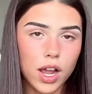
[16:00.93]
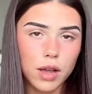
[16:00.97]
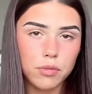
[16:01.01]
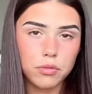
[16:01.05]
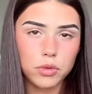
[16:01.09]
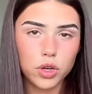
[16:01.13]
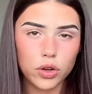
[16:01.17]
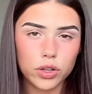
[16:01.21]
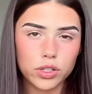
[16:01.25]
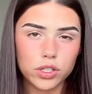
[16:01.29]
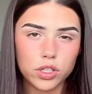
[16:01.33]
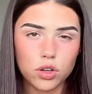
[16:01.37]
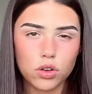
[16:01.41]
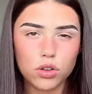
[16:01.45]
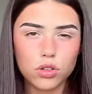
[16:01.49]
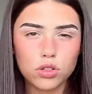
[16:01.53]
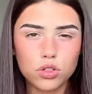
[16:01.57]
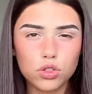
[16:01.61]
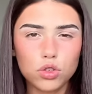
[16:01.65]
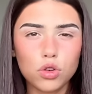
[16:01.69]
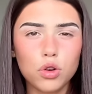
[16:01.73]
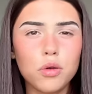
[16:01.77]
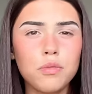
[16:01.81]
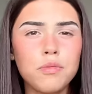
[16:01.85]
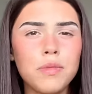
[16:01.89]
I'm going to
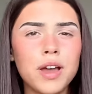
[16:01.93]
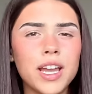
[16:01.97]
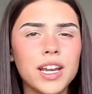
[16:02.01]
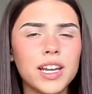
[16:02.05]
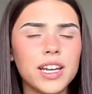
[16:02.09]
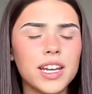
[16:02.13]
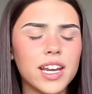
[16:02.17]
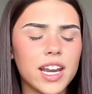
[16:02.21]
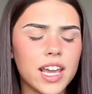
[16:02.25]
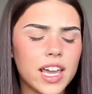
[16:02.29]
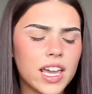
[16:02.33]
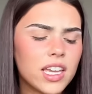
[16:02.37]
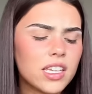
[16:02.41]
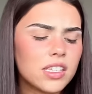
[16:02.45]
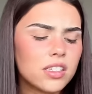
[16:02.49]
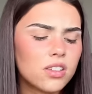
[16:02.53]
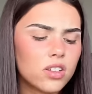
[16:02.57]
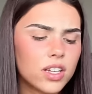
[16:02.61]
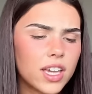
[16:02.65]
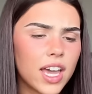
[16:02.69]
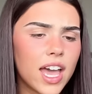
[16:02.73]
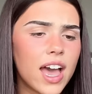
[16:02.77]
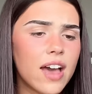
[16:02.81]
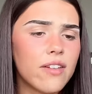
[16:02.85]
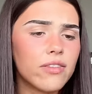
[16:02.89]
contour my
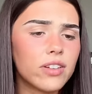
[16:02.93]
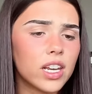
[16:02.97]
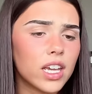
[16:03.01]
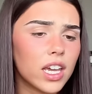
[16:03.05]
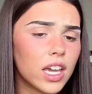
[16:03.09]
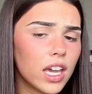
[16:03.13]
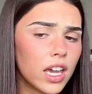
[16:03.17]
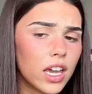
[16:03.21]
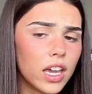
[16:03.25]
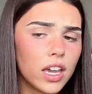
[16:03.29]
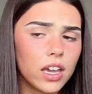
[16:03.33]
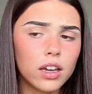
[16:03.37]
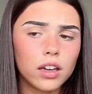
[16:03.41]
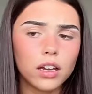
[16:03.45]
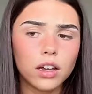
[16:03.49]
nasal cavity.